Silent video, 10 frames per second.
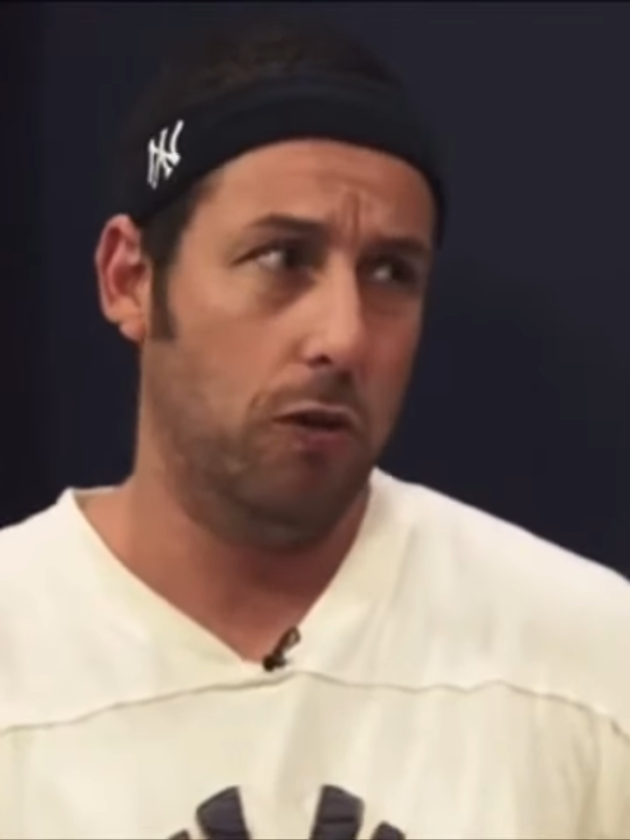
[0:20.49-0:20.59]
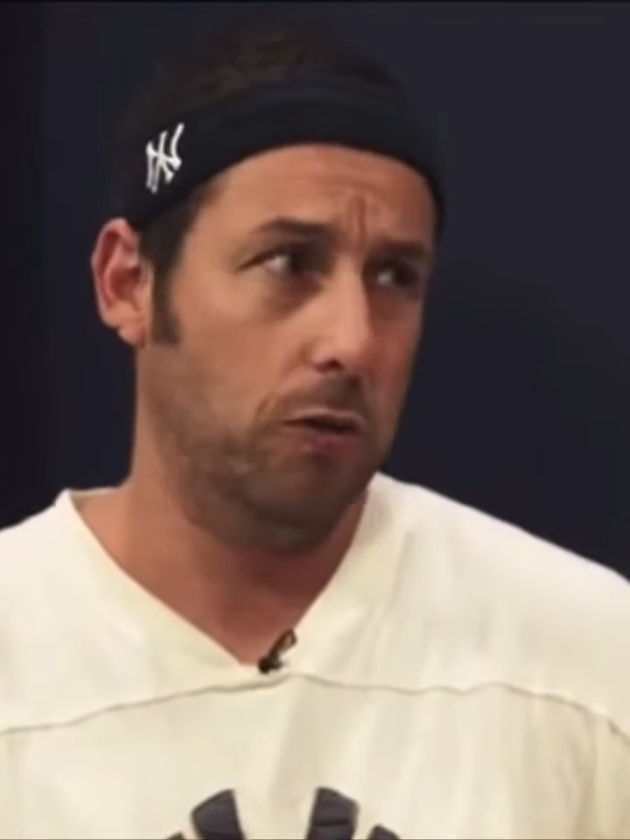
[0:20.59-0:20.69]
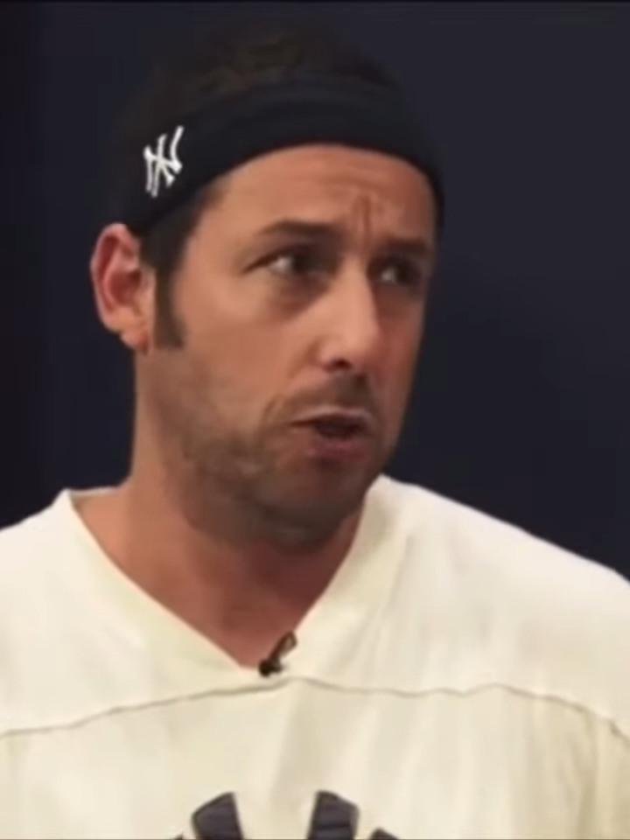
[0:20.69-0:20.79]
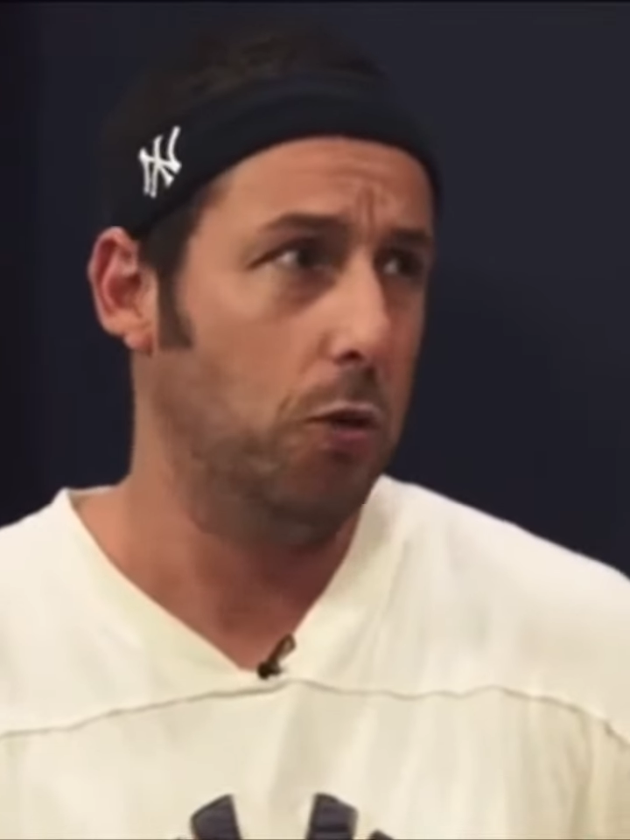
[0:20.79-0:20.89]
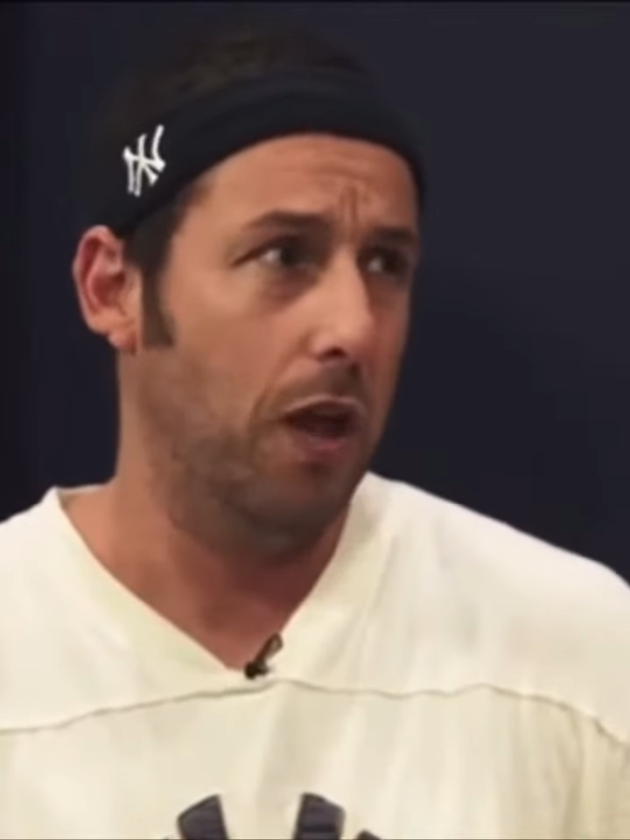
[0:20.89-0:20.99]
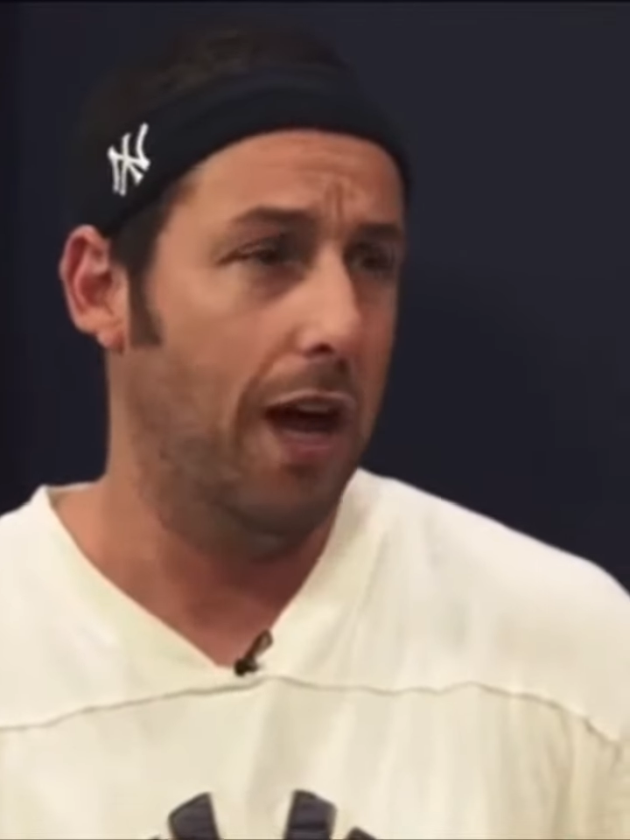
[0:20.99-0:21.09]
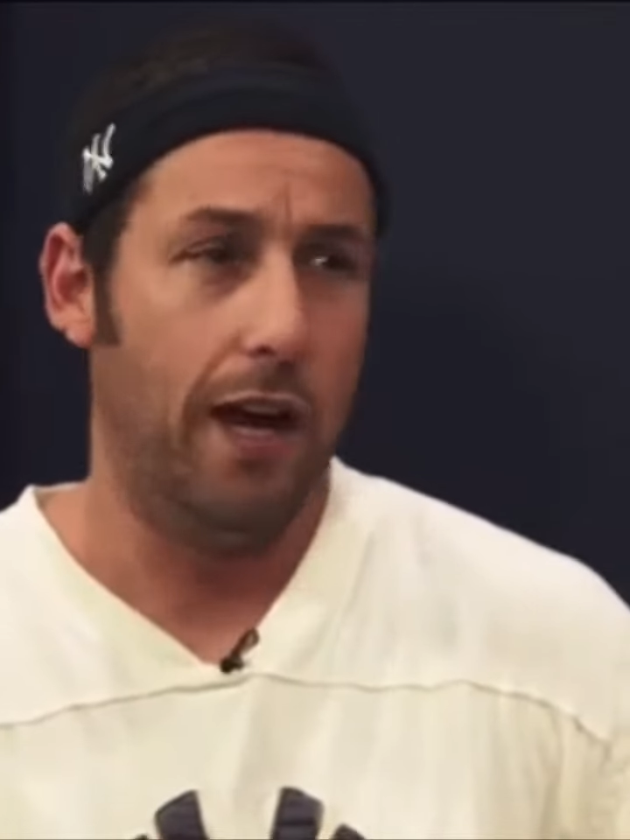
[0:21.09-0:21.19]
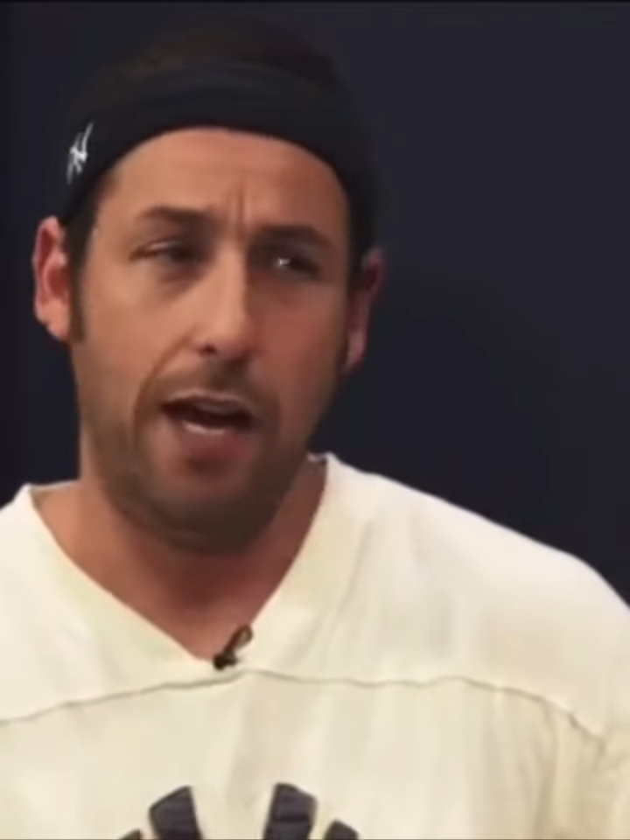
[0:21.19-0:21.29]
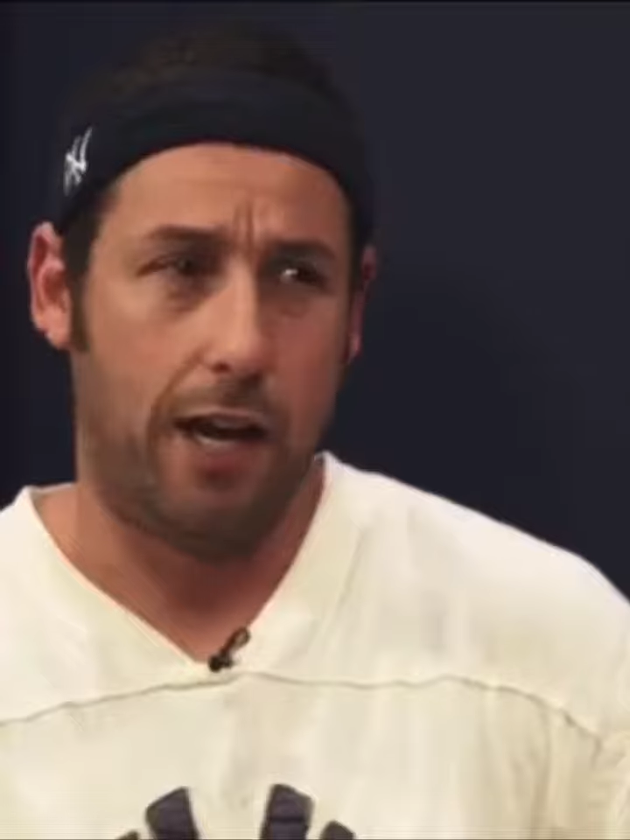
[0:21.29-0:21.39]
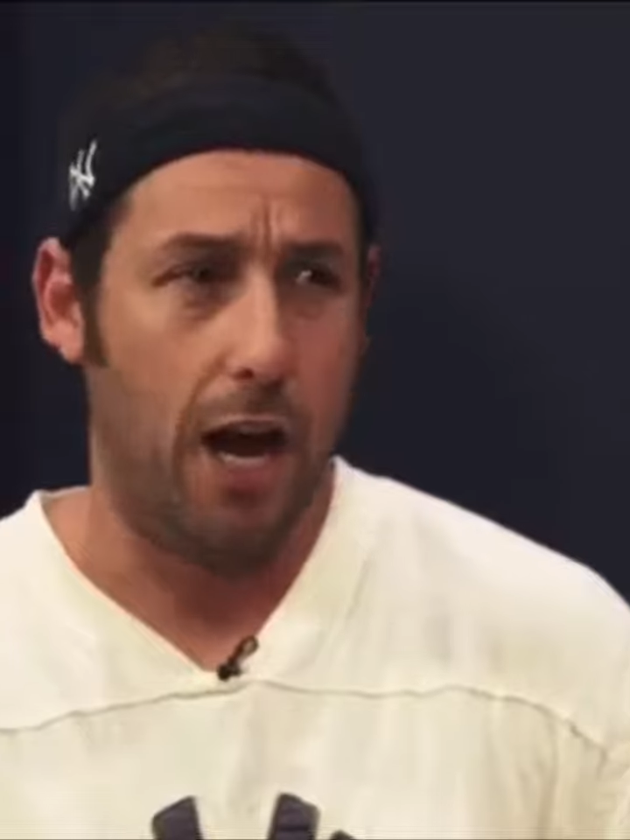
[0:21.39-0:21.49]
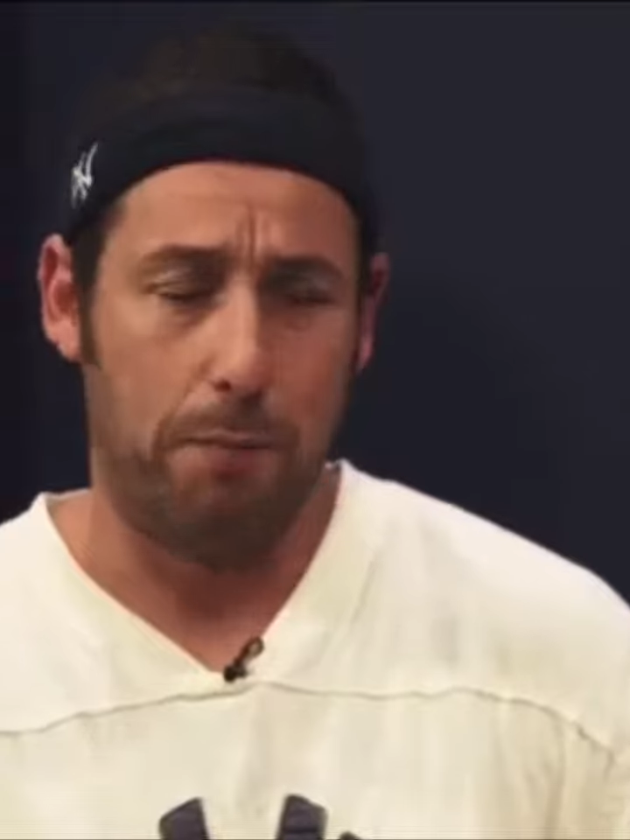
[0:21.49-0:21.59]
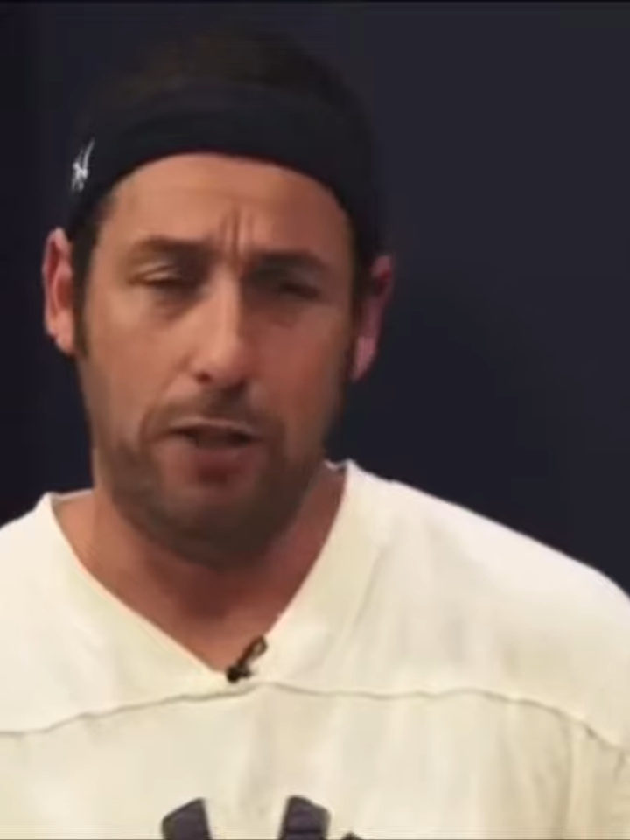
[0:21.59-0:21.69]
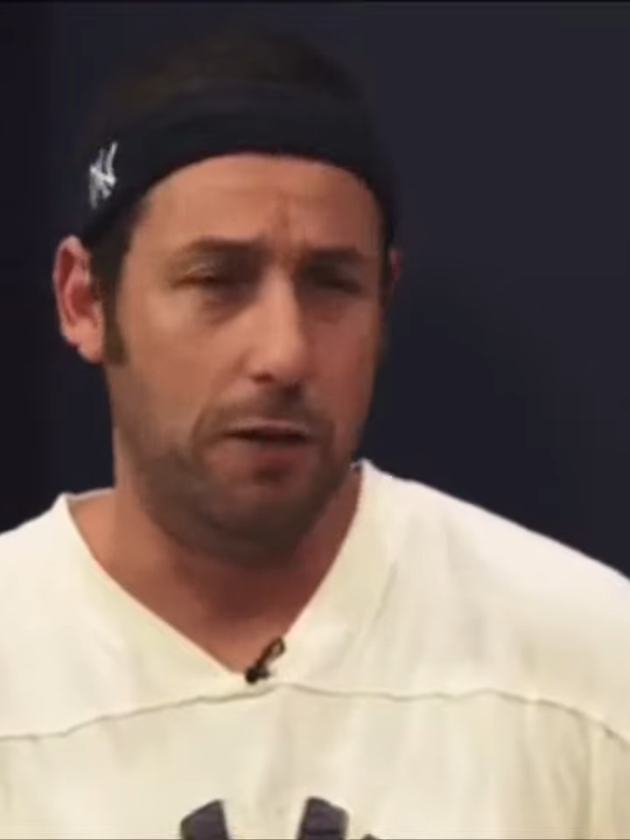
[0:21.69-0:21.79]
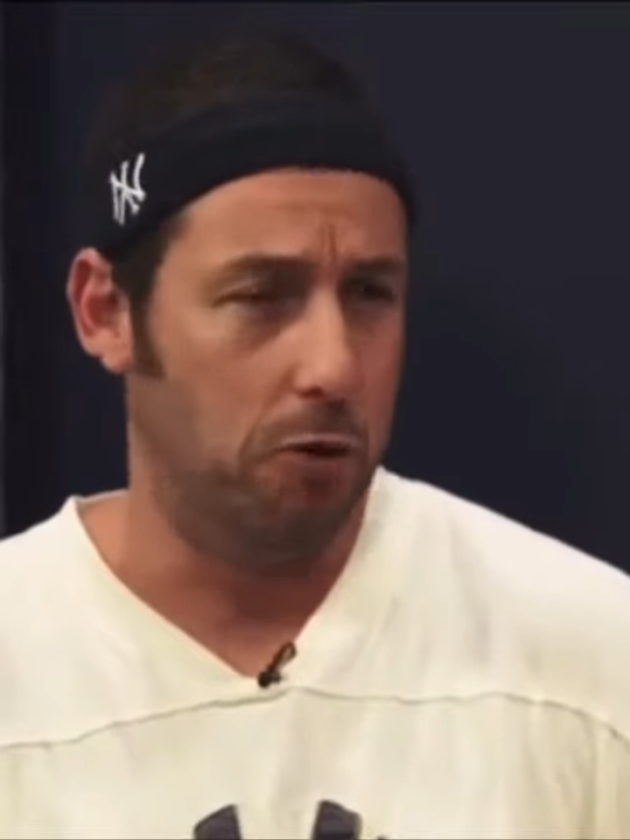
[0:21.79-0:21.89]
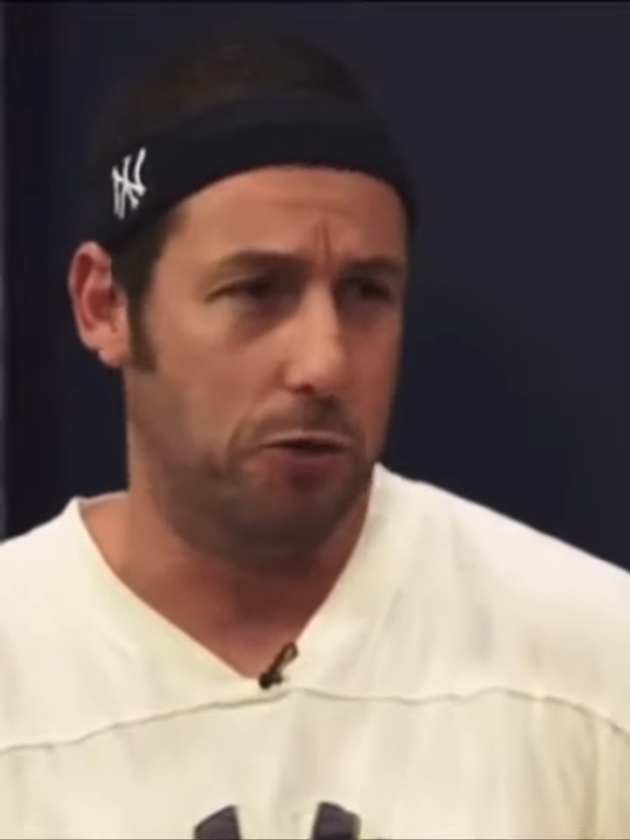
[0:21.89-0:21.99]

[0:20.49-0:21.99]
Don't do that. I can't believe